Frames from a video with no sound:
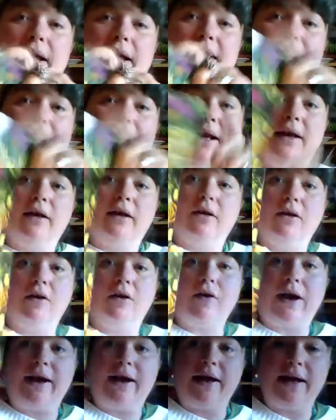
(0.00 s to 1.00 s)
he
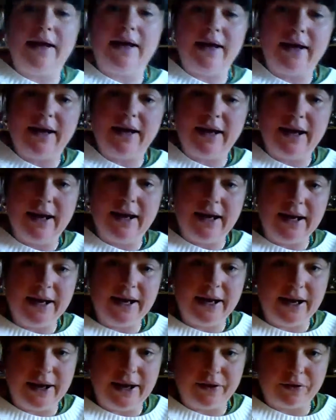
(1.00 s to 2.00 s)

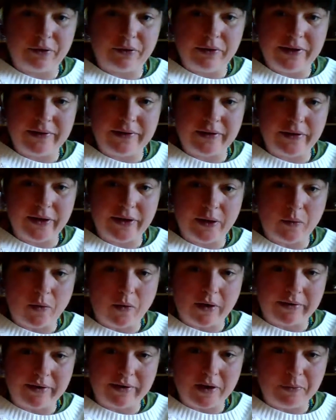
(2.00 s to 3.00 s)
either recently
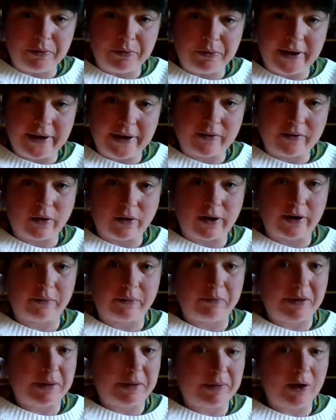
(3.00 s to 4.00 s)
was in a place or
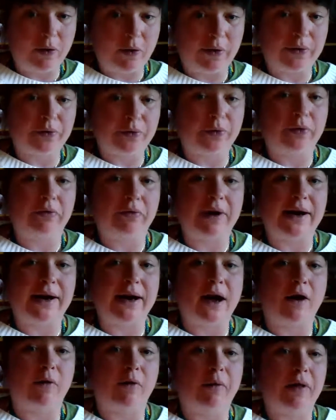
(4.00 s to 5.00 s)
maybe going through it right
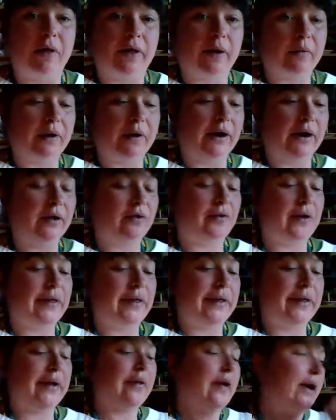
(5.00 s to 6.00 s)
now, but like where he's
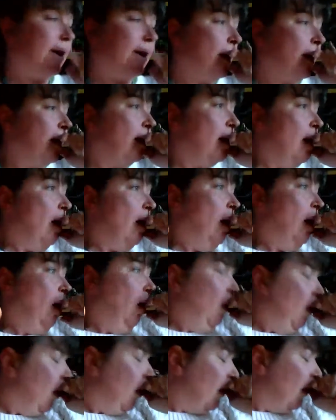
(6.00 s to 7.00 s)
feeling like
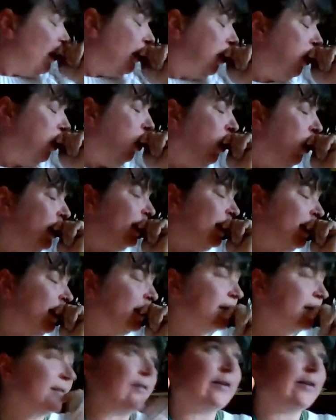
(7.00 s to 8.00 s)

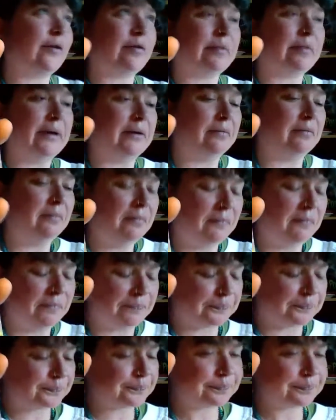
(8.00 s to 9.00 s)
excuse me
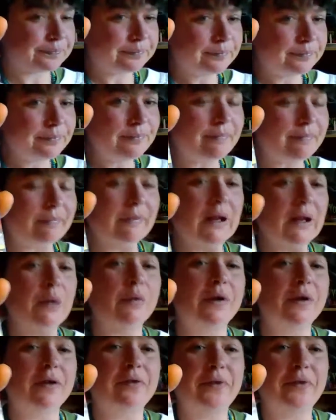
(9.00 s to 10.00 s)

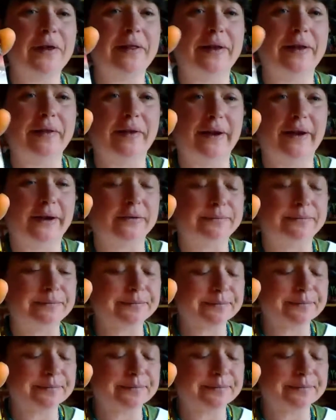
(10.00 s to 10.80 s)
where he's feeling like